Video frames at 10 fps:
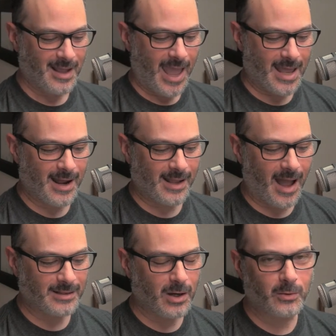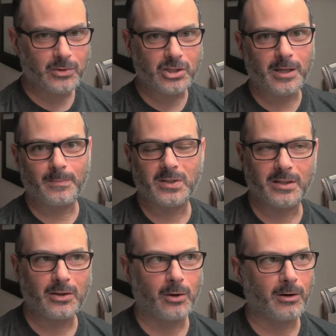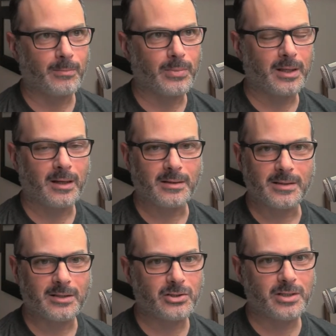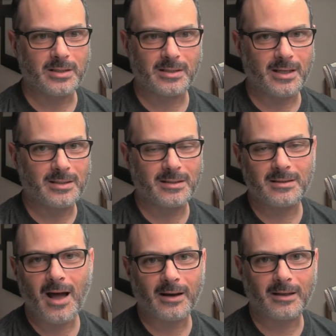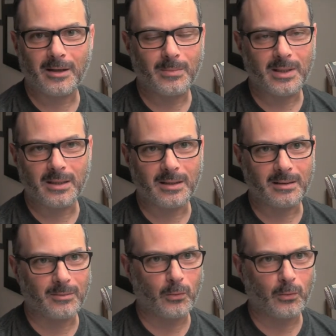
And I, I don't ship to Europe because it's just it's not going to be